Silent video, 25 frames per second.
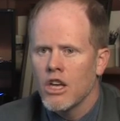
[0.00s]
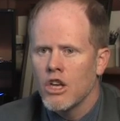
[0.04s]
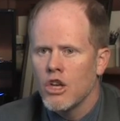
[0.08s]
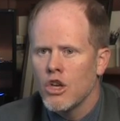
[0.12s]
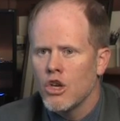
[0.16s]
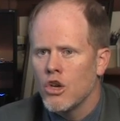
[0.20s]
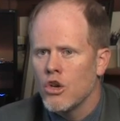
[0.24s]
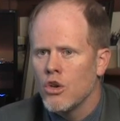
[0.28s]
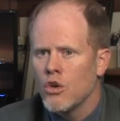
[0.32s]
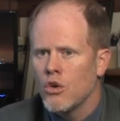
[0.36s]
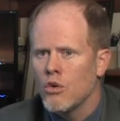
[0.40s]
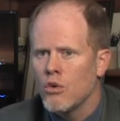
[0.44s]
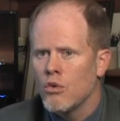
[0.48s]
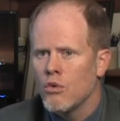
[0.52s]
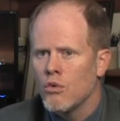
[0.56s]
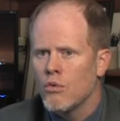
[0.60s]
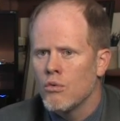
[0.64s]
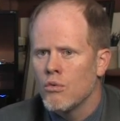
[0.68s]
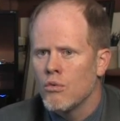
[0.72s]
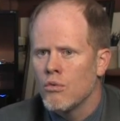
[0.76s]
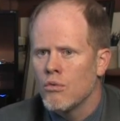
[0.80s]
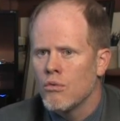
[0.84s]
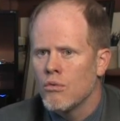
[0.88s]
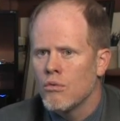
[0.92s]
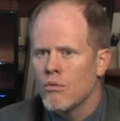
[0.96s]

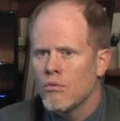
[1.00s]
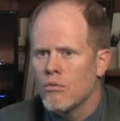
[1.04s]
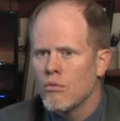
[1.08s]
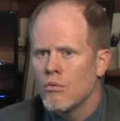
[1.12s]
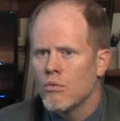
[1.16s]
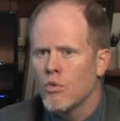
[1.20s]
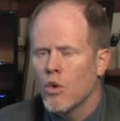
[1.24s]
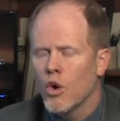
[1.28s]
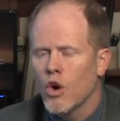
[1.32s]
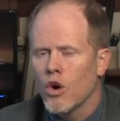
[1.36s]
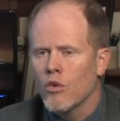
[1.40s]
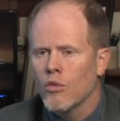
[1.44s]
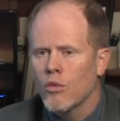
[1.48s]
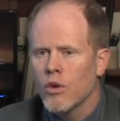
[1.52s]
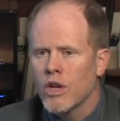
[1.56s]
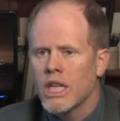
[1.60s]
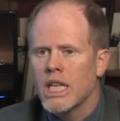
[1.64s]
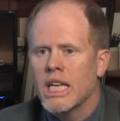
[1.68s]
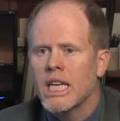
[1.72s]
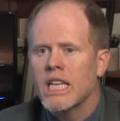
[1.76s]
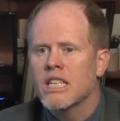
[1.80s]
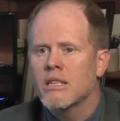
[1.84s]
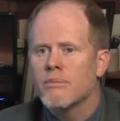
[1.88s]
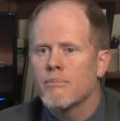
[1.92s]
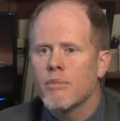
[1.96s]
you weren't
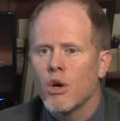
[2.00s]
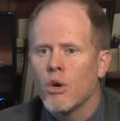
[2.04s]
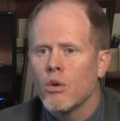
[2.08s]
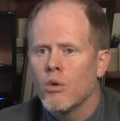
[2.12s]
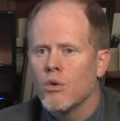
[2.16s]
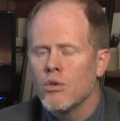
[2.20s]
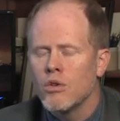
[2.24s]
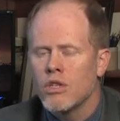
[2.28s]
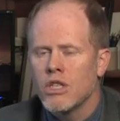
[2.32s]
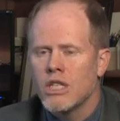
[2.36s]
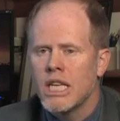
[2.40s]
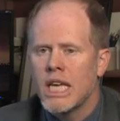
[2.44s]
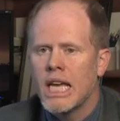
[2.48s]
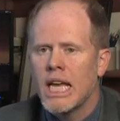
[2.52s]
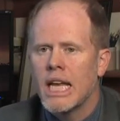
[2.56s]
really exposed